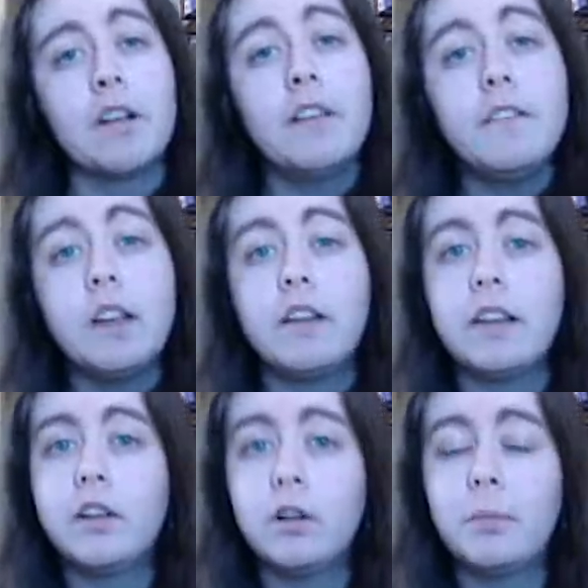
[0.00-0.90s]
Great for
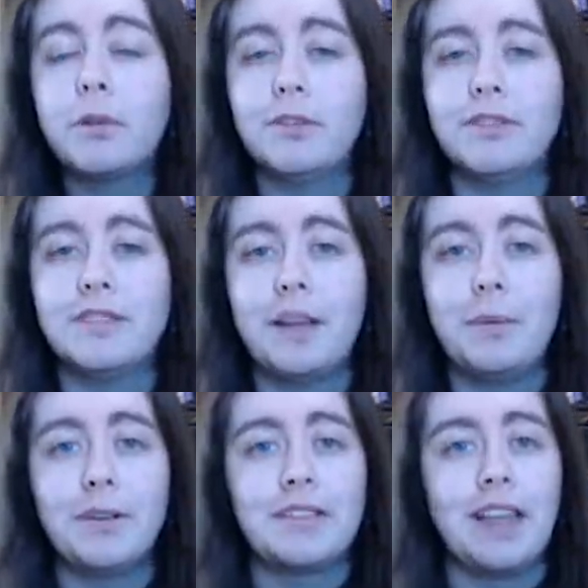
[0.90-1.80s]
levelling up guns, I
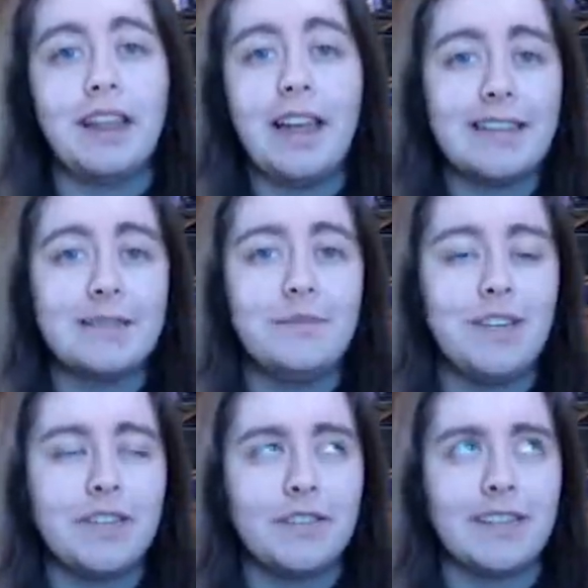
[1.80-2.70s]
will say, like
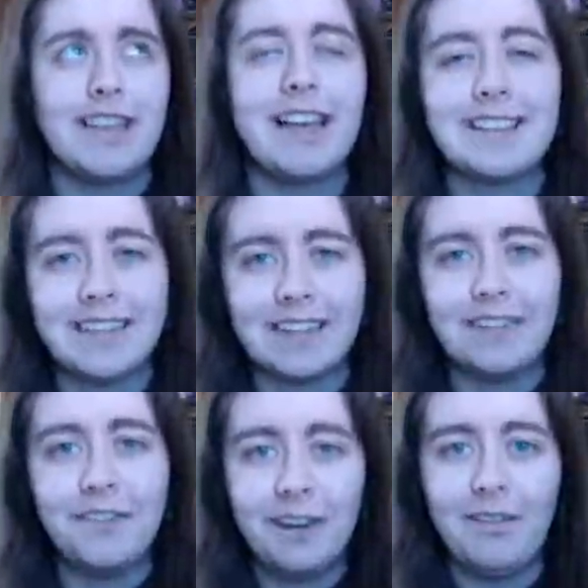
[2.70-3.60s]
SMG is
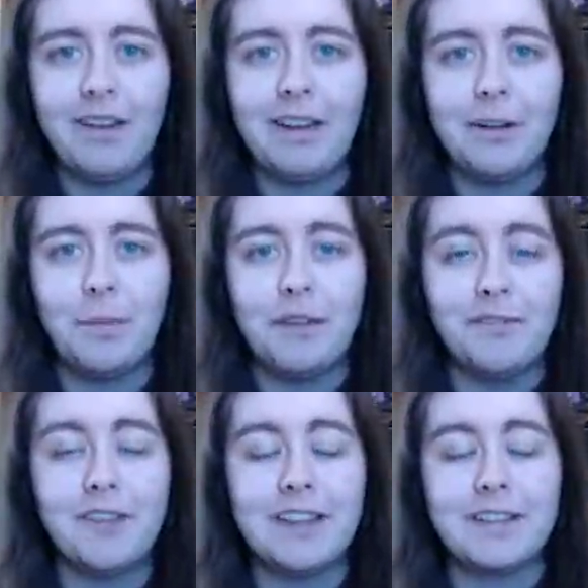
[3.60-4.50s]
fantastic for levelling up
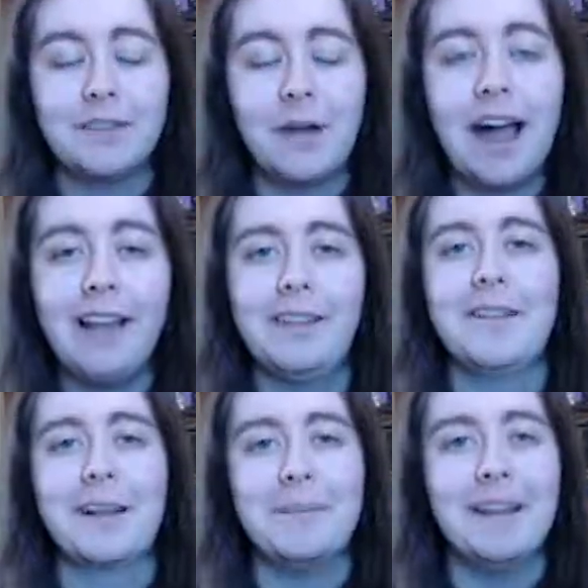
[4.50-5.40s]
in face-off, highly
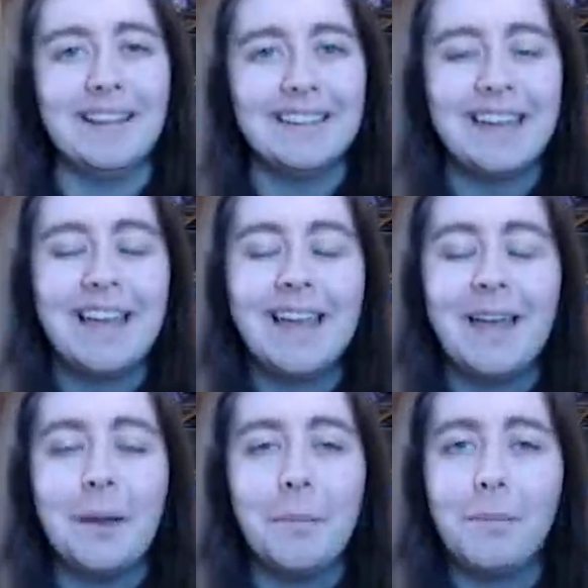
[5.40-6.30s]
recommend.
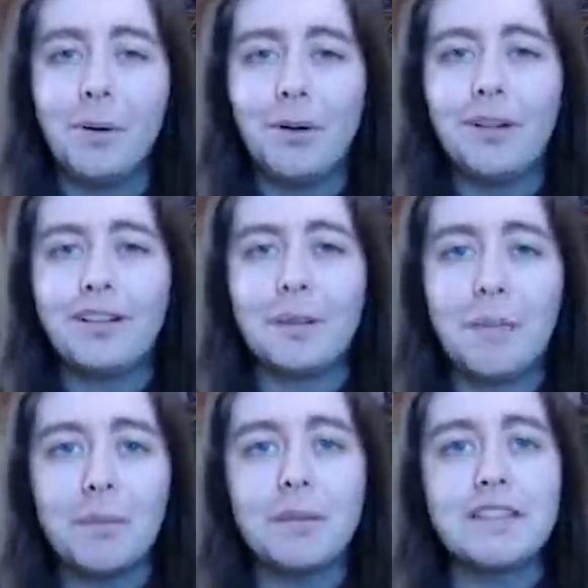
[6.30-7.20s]
But the
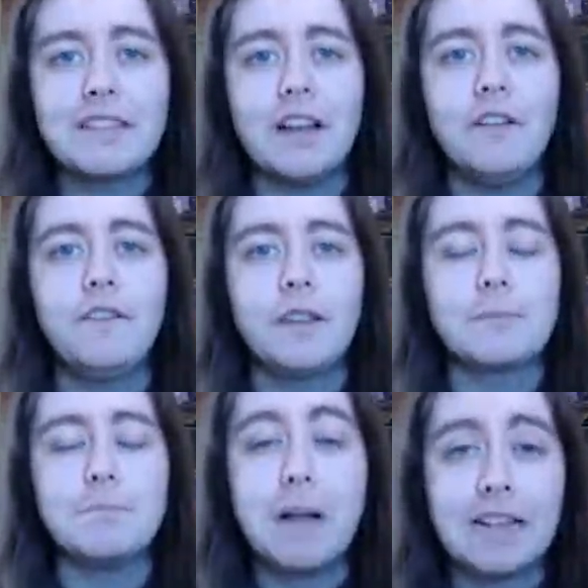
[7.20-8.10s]
map itself
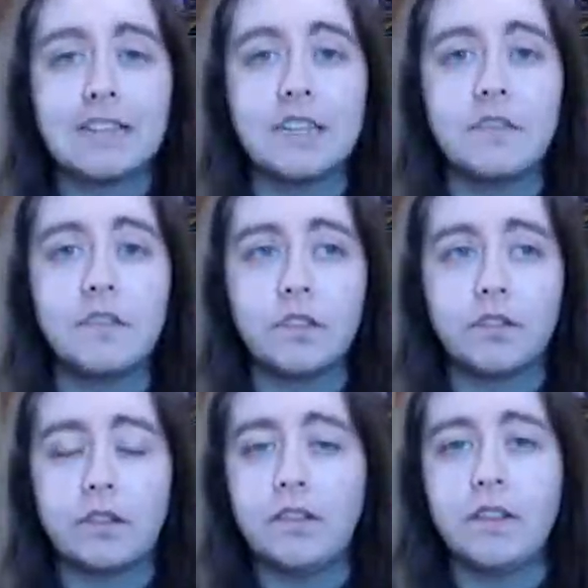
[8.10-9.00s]
feels massive for
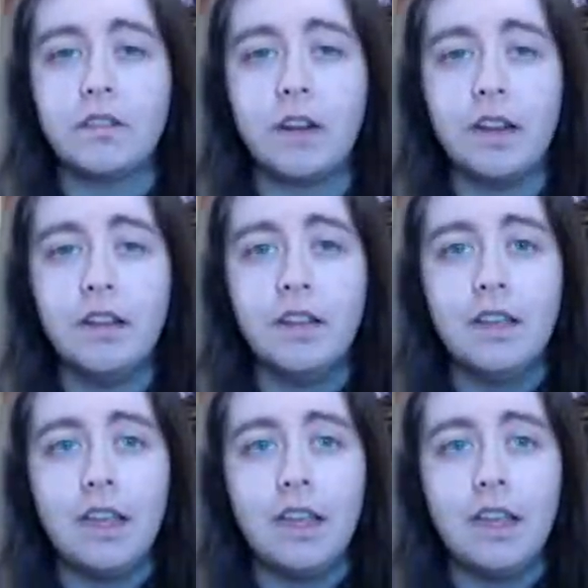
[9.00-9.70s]
3v3,